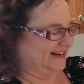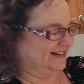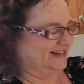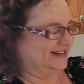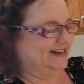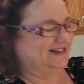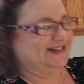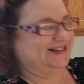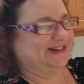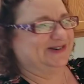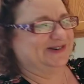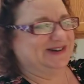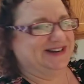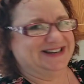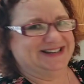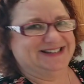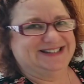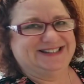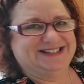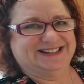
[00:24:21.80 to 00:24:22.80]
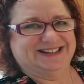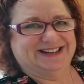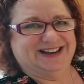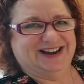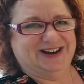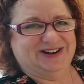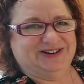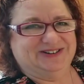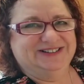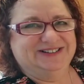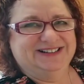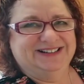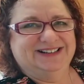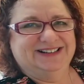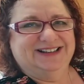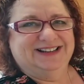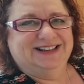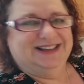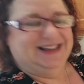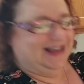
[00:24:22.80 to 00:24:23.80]
10 degrees to go.
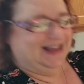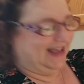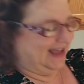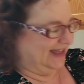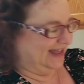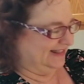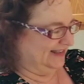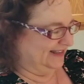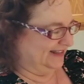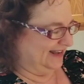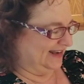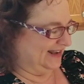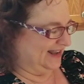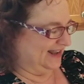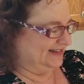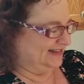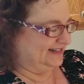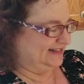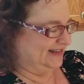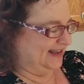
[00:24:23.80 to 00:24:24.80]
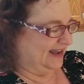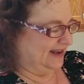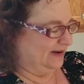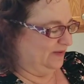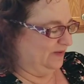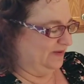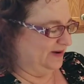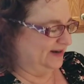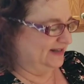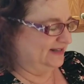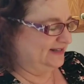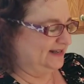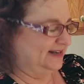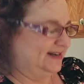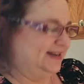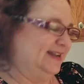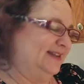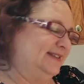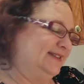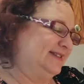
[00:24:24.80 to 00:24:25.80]
And then like I said, once it
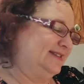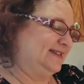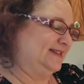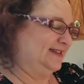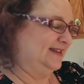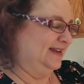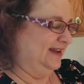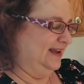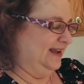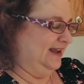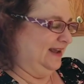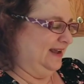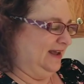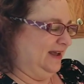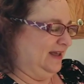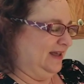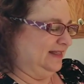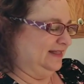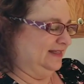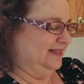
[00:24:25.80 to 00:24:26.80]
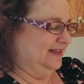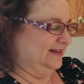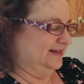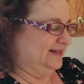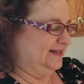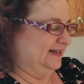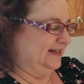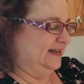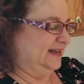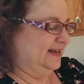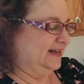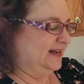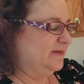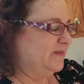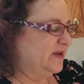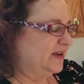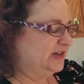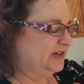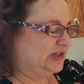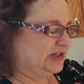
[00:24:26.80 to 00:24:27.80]
hits the tahini
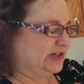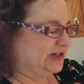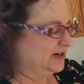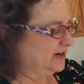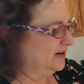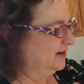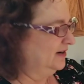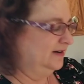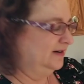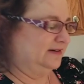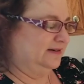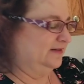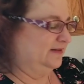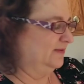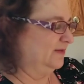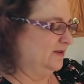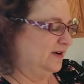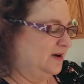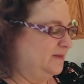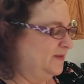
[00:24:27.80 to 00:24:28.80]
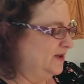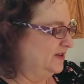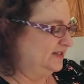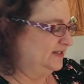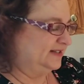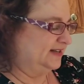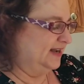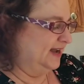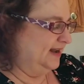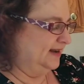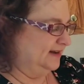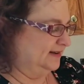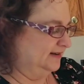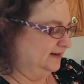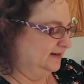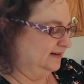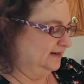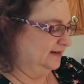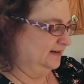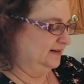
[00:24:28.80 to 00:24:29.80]
mixture, we're almost done.
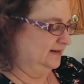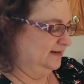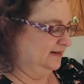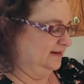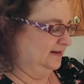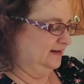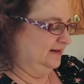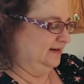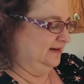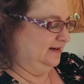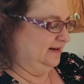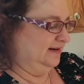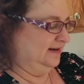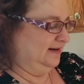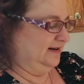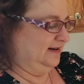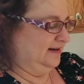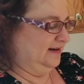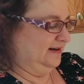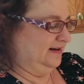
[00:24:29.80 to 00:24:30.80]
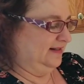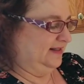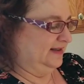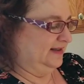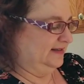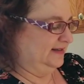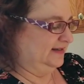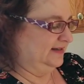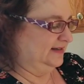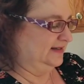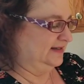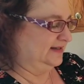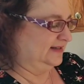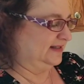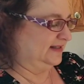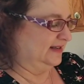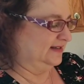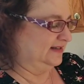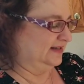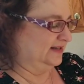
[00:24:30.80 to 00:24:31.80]
This
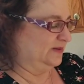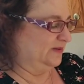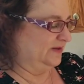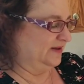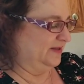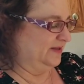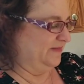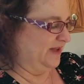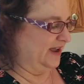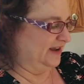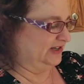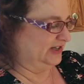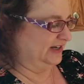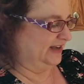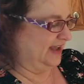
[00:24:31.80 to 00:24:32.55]
is where the magic